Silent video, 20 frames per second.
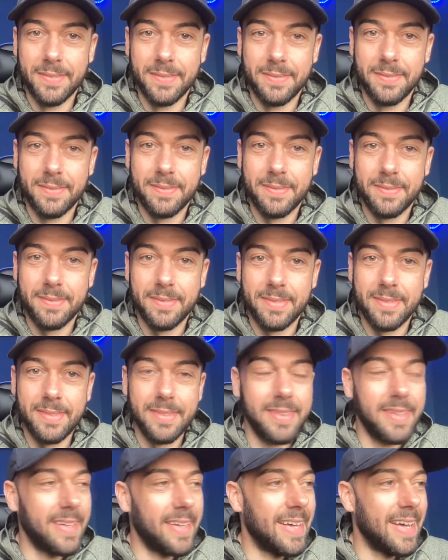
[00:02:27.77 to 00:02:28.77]

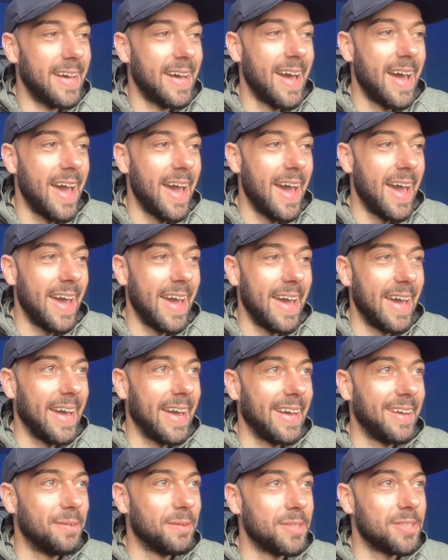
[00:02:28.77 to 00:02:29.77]
Testing, testing, testing.
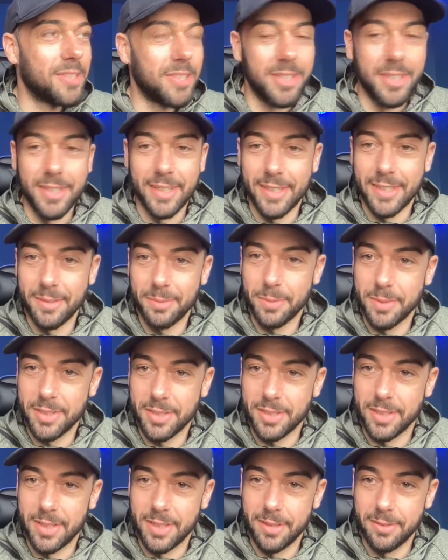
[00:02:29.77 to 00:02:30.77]
Hey, we're sorted. We're
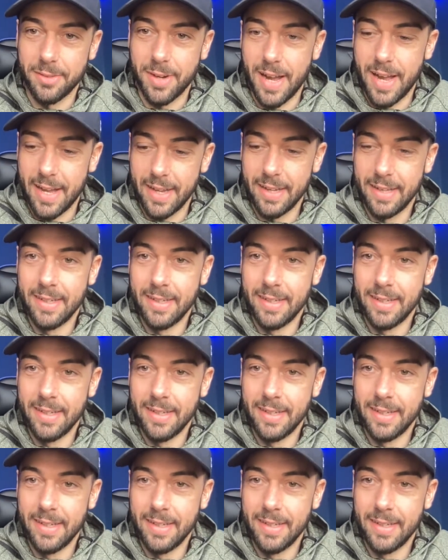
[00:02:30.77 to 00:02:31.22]
sorted. Right.